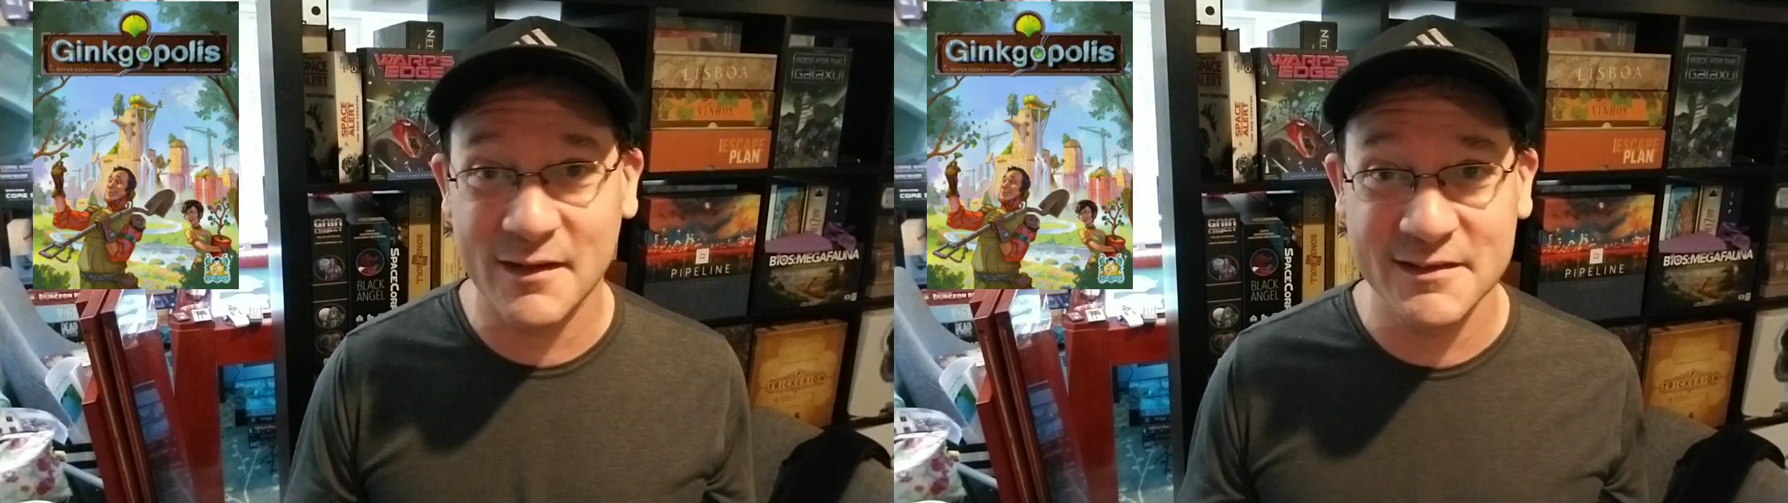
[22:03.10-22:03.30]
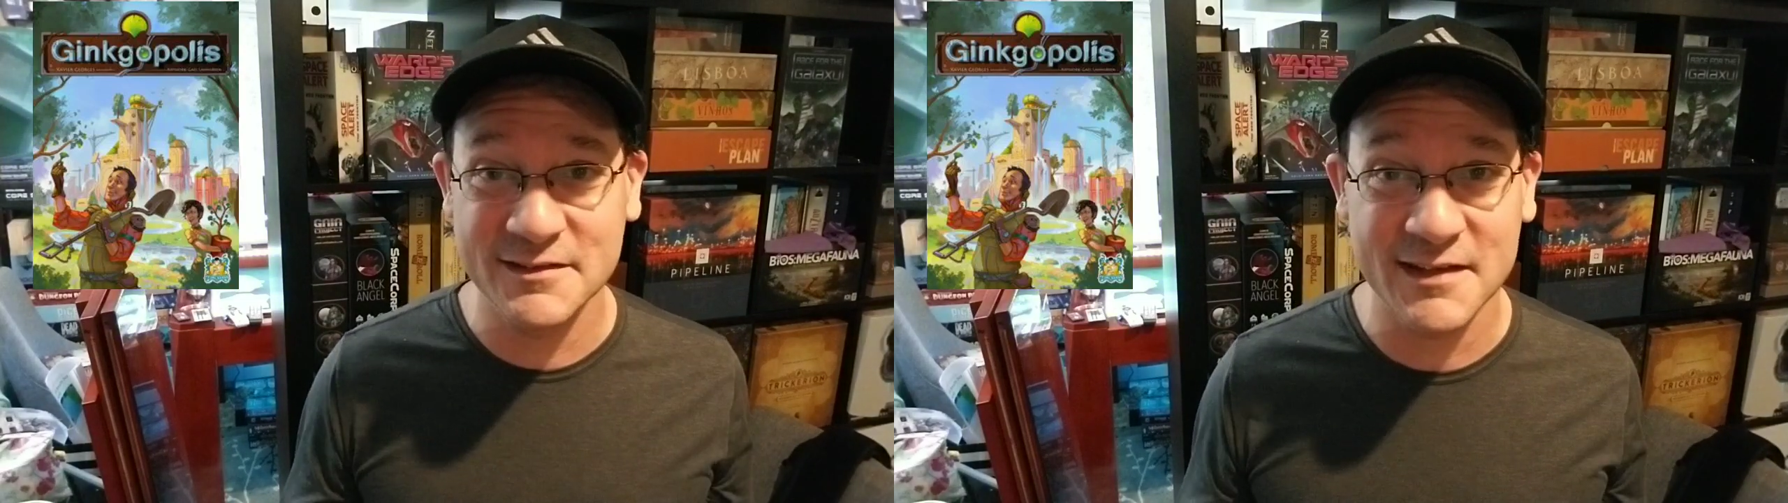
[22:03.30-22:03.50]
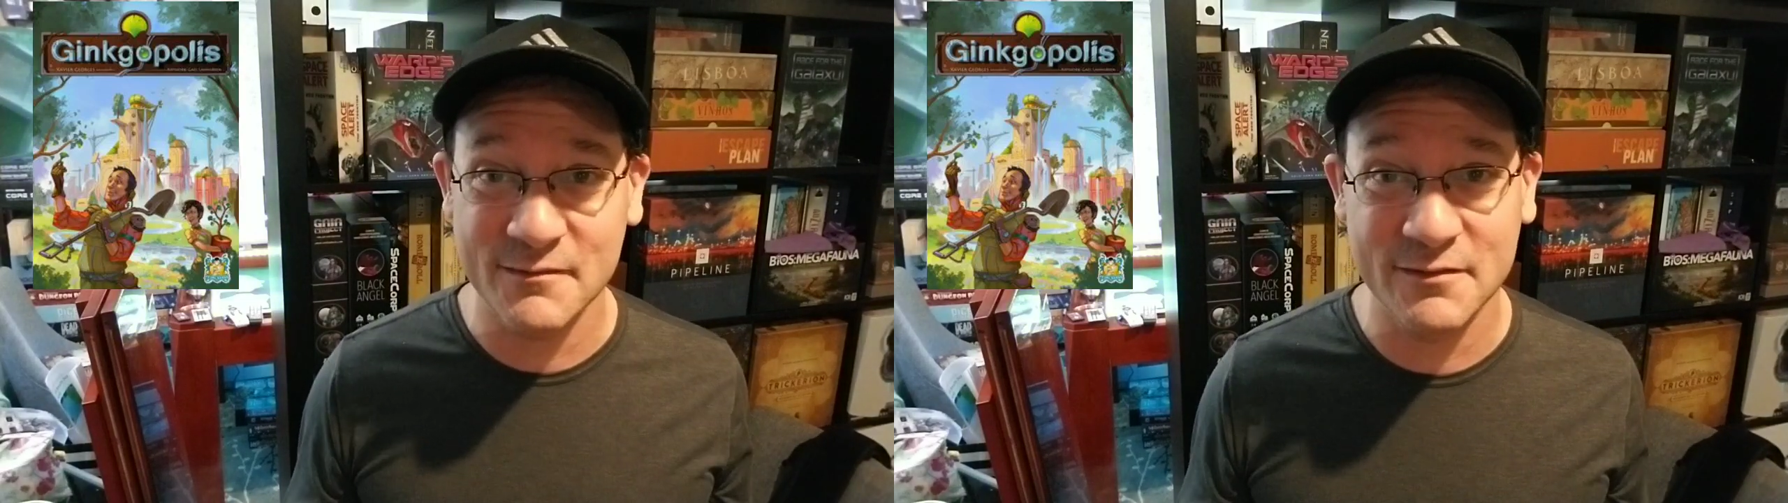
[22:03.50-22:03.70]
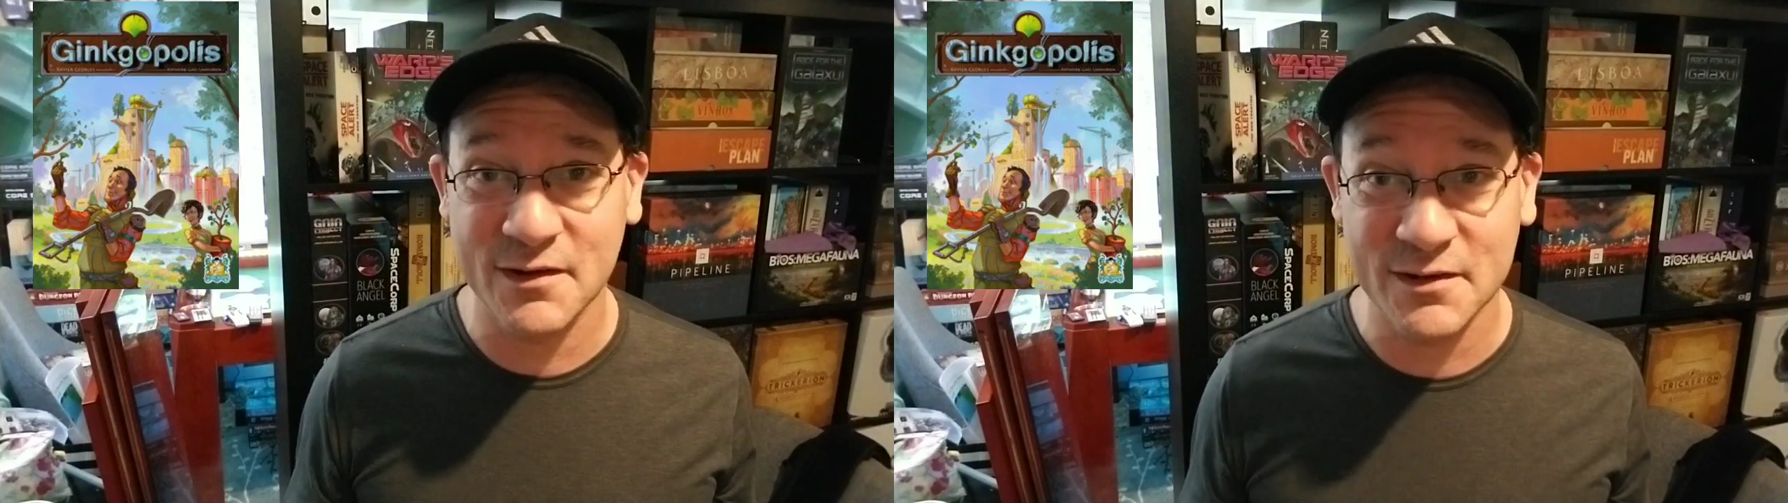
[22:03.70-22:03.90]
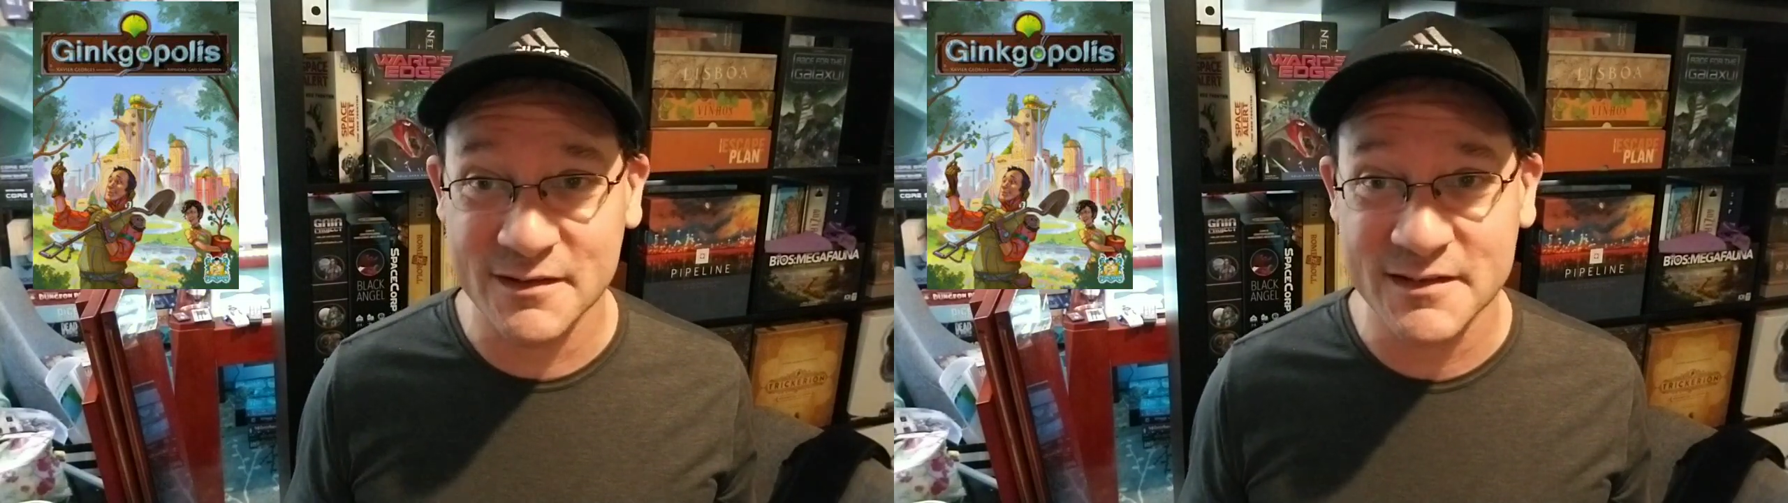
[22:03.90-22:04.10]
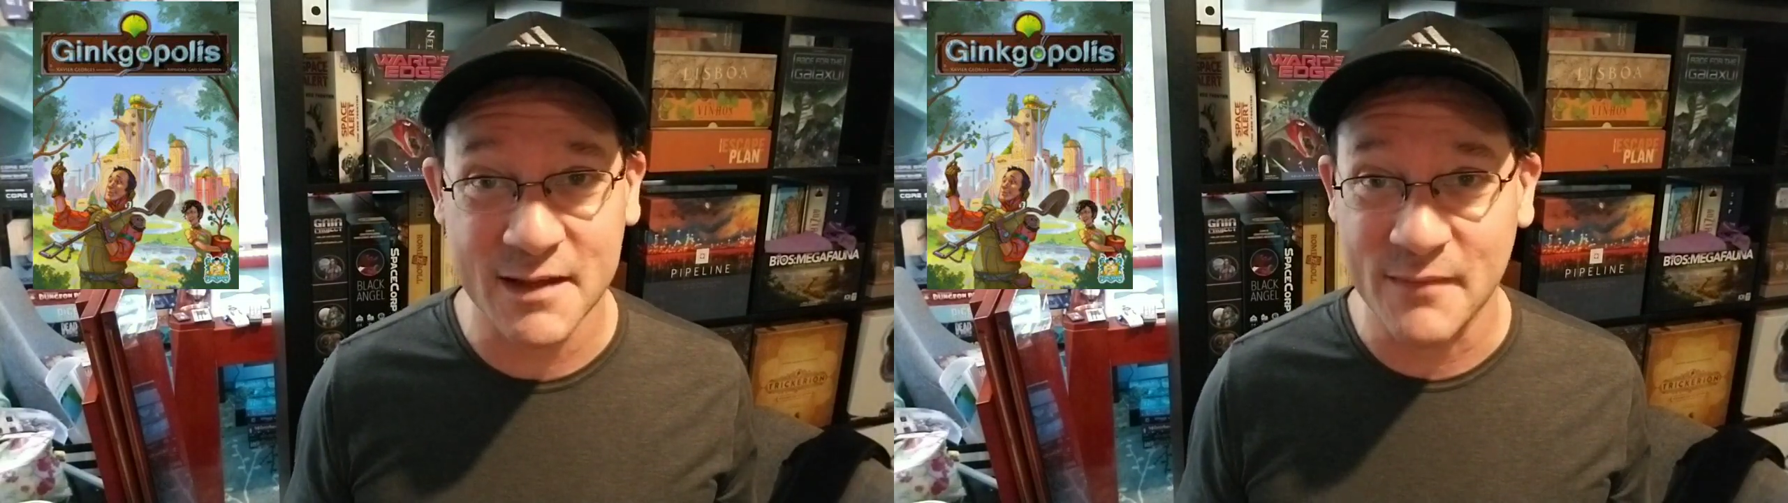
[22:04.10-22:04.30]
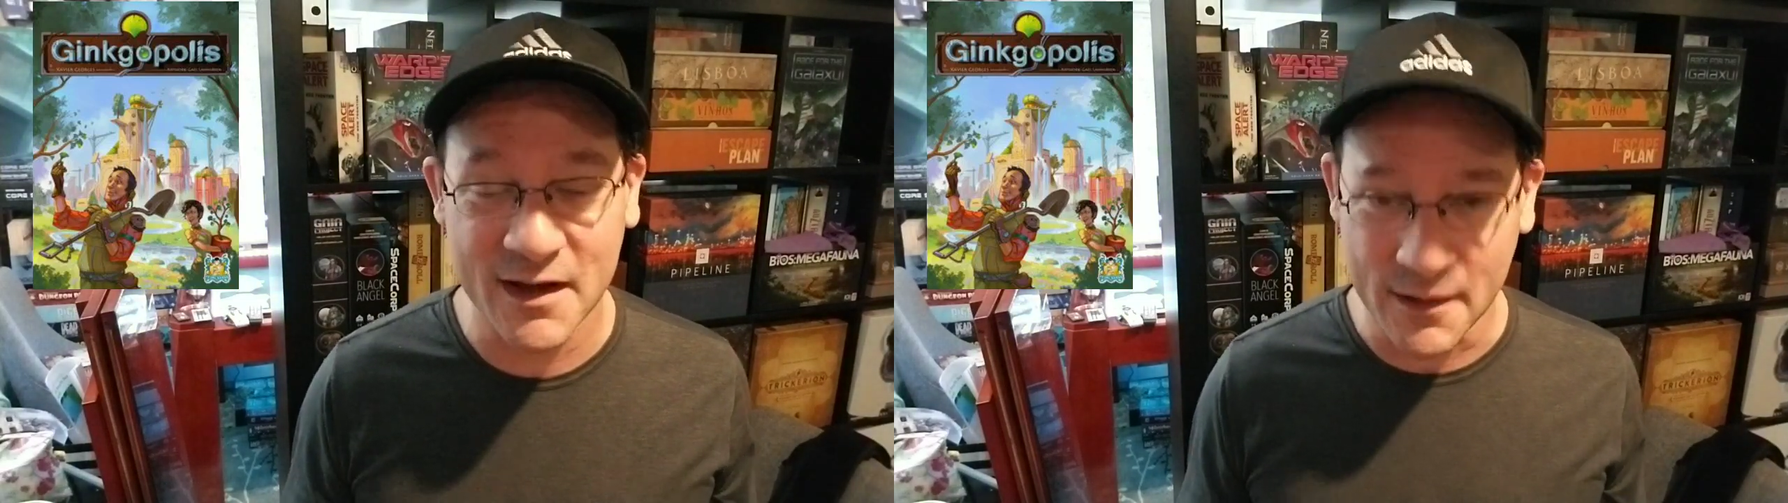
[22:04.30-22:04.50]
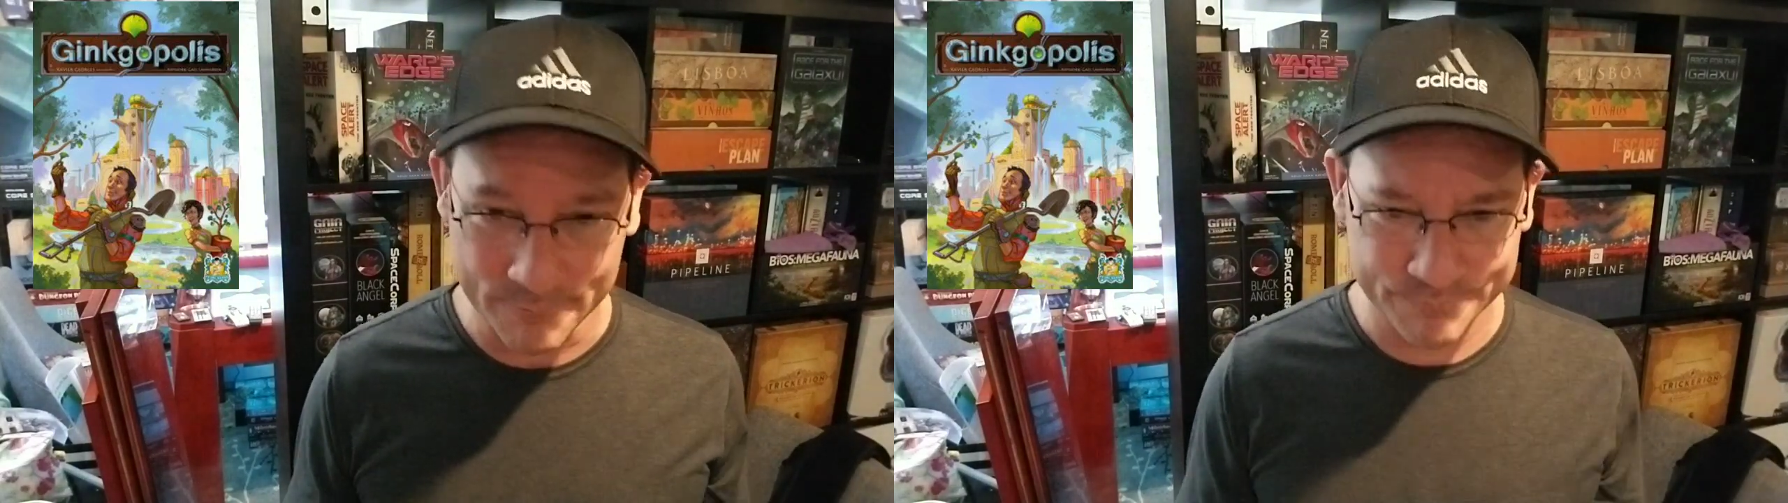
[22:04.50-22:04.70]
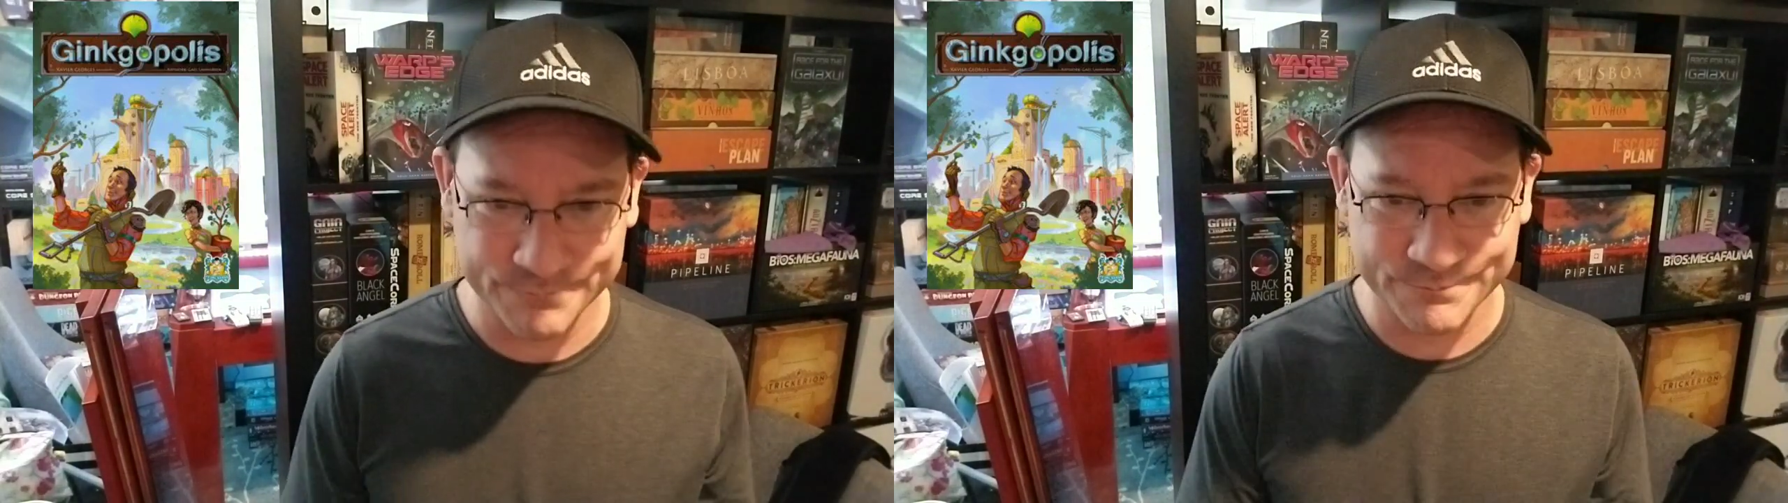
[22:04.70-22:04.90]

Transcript: may just not be very good at this game. I don't know.